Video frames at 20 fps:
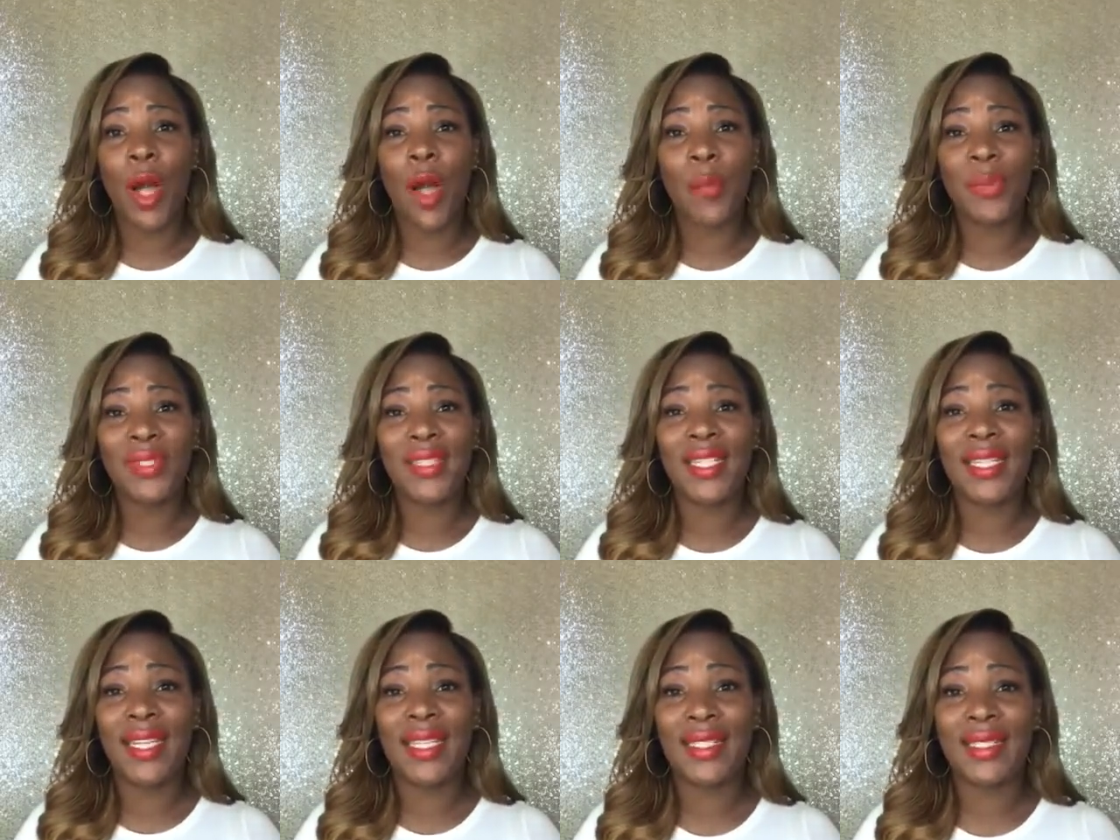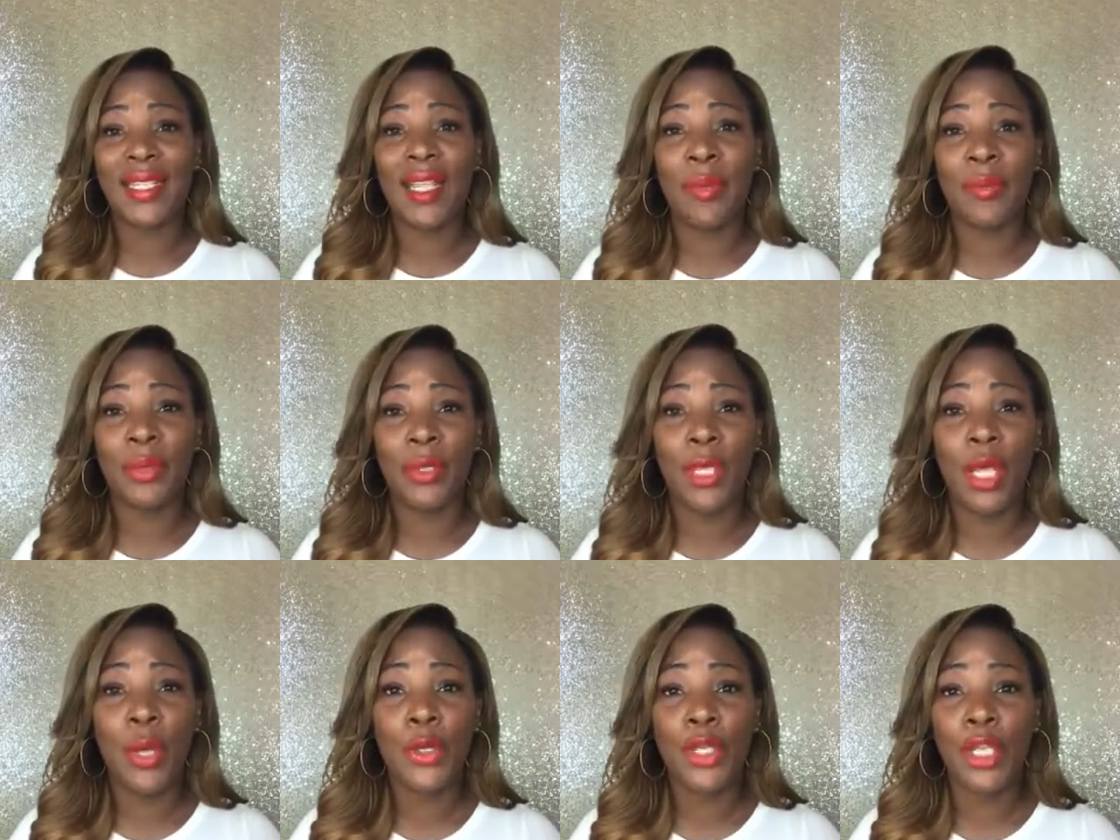I'll put the link down
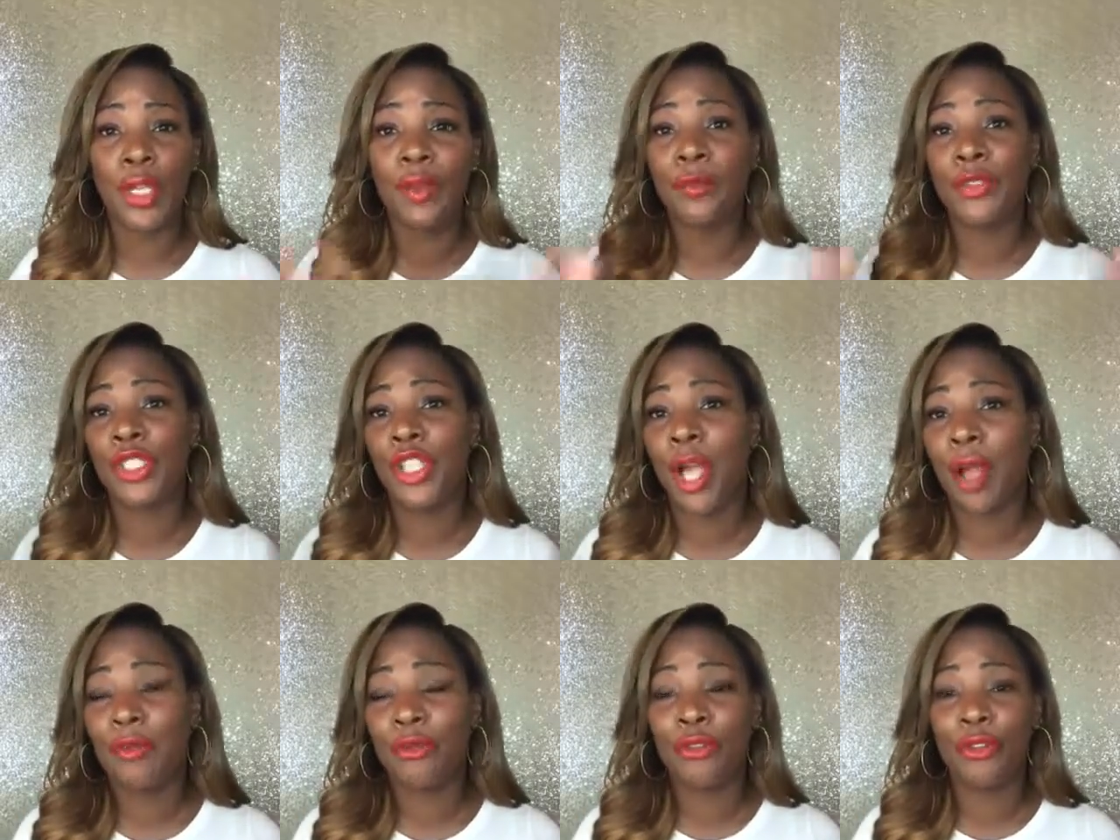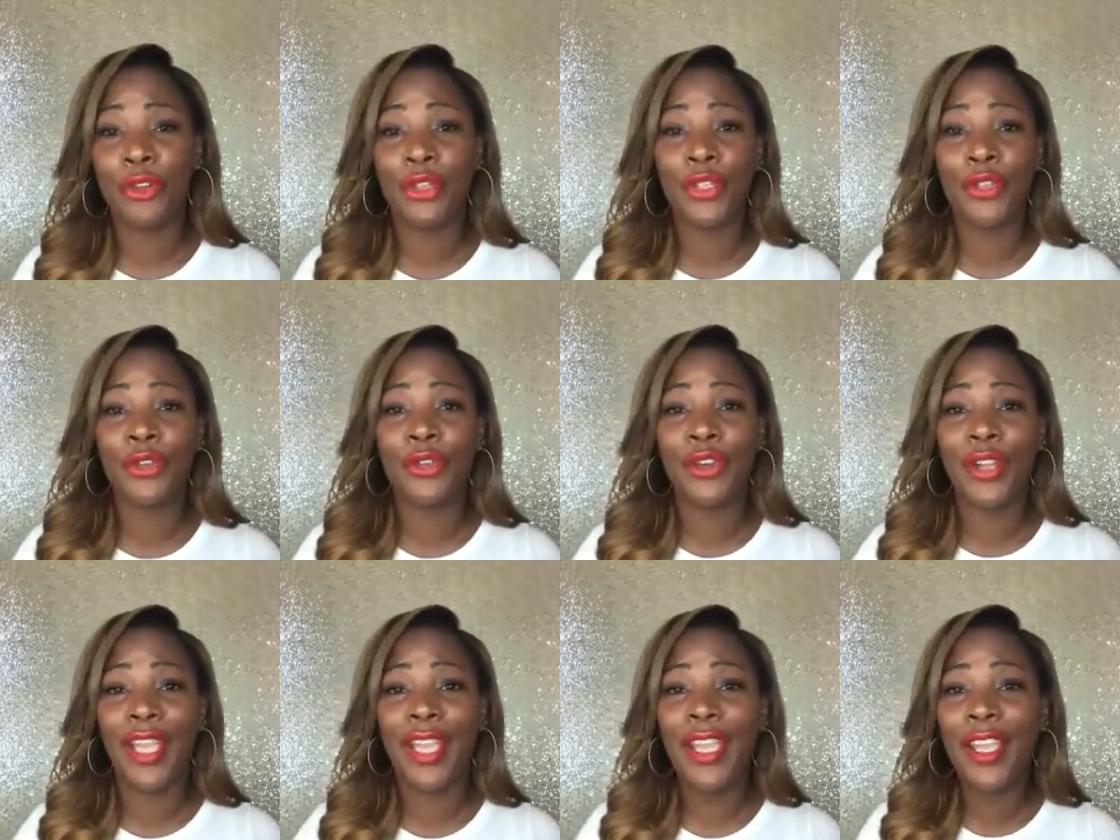below. You can shop for
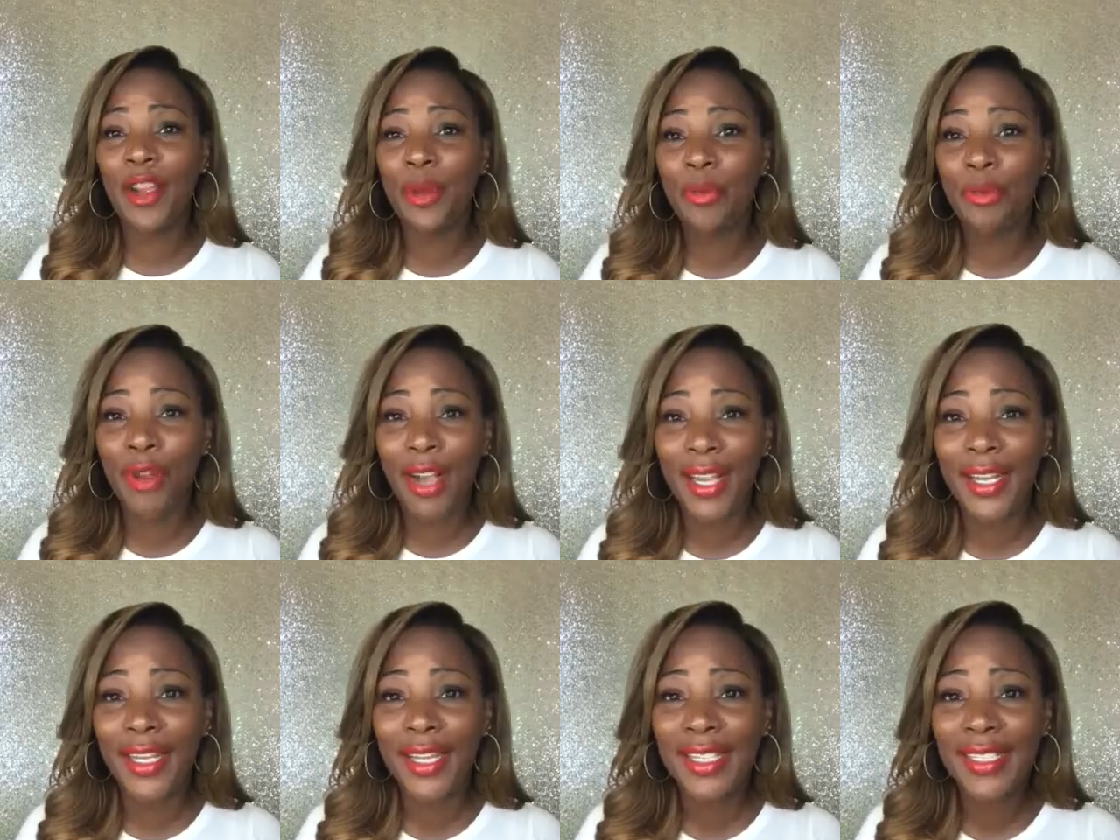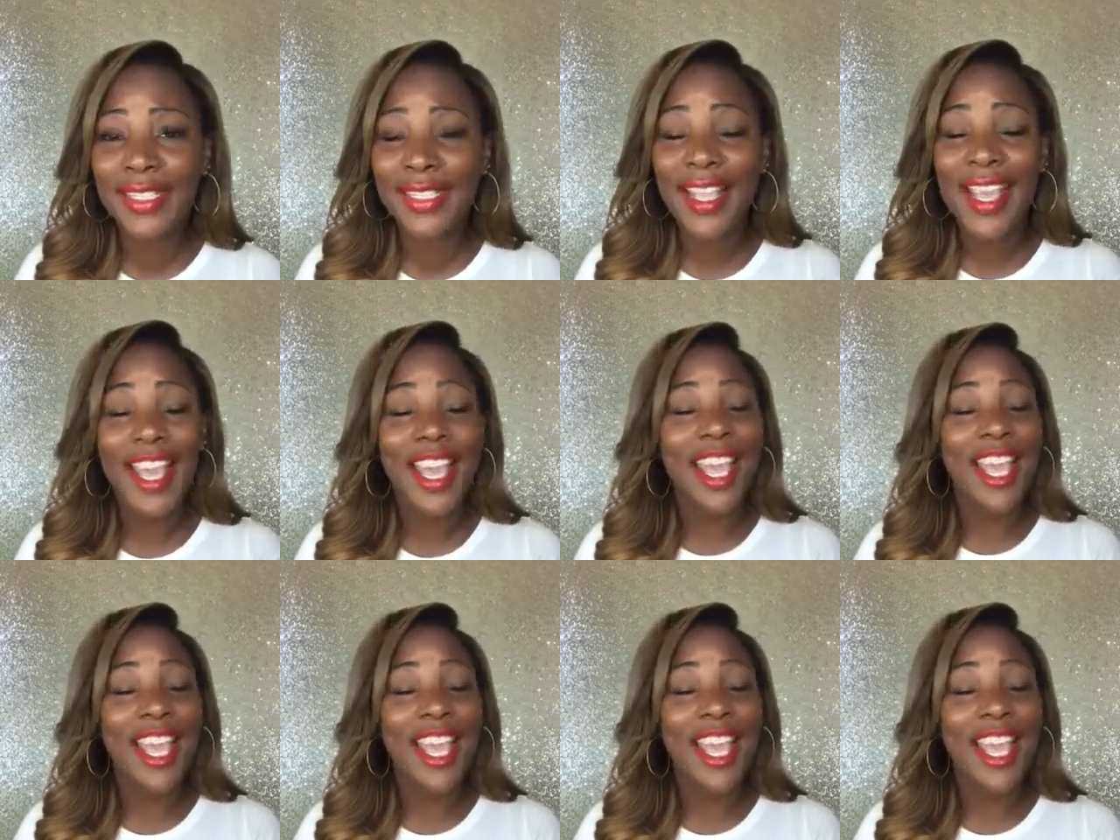your hair products